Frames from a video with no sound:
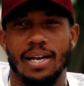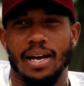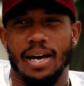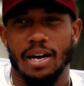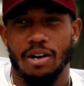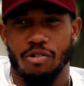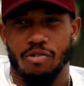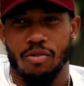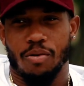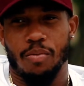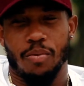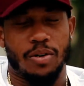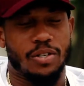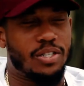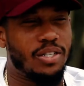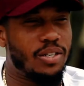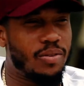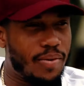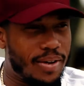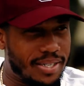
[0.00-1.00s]
I grew up
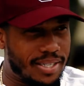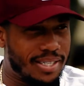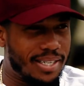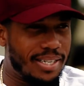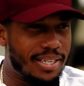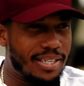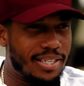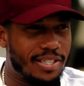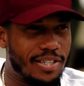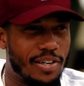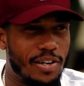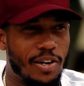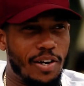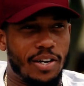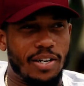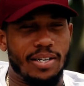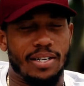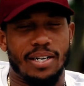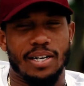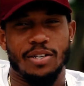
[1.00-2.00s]
watching the West Indies a
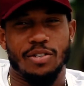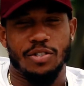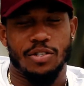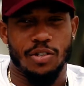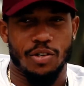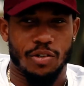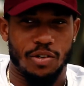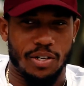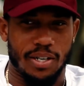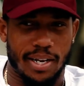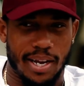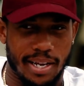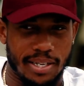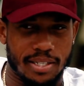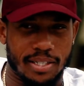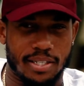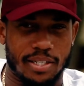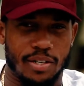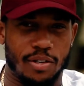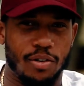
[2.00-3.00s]
lot. I used to go to
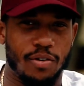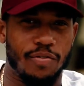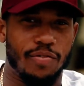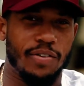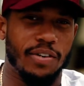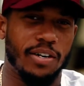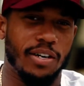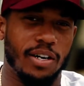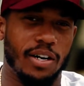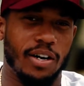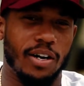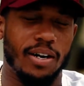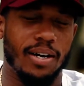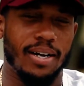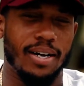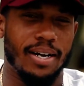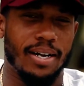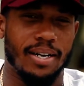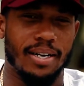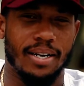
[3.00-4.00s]
Kensington Oval a lot,
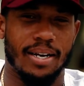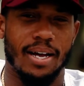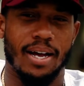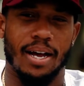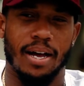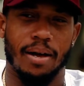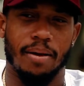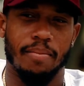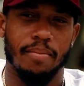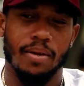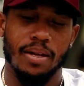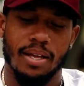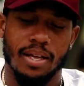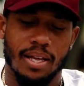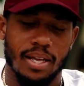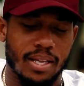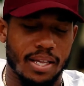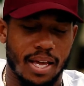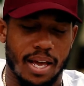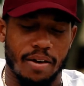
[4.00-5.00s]
and
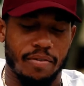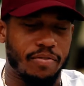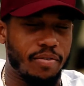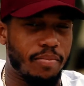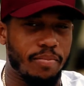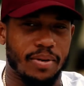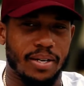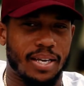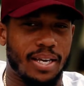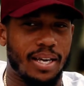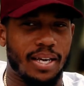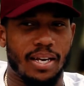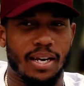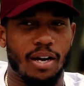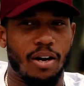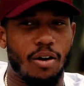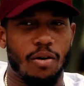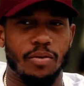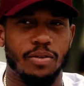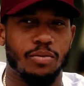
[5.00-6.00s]
yeah, from a kid
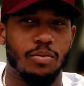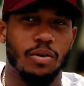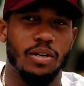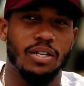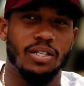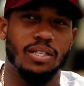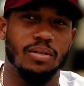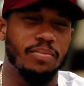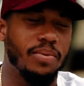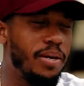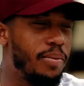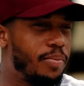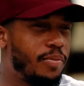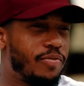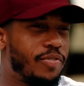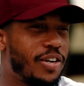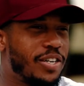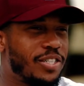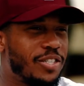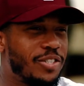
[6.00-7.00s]
I always wanted to be a
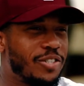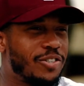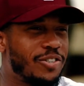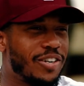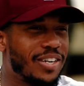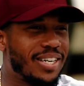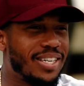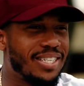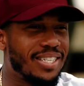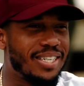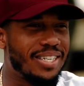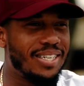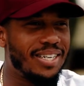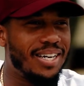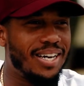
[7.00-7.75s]
professional cricketer.